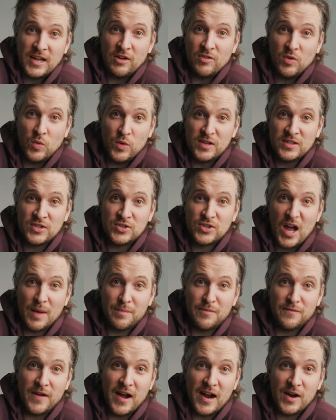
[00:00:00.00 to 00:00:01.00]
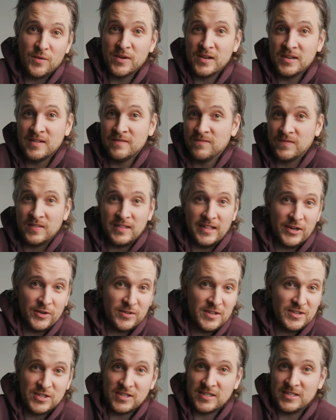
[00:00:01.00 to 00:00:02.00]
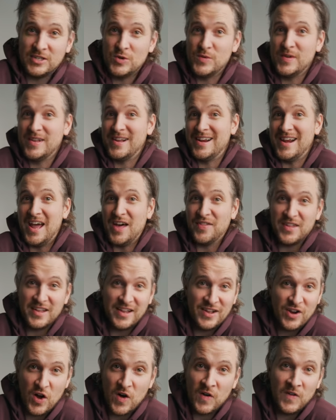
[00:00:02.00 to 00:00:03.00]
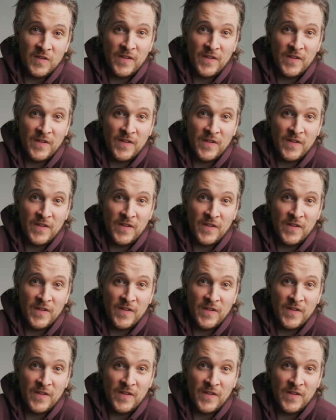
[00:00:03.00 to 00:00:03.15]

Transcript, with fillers: out in the woods, chopping firewood, literally just doing nothing at all.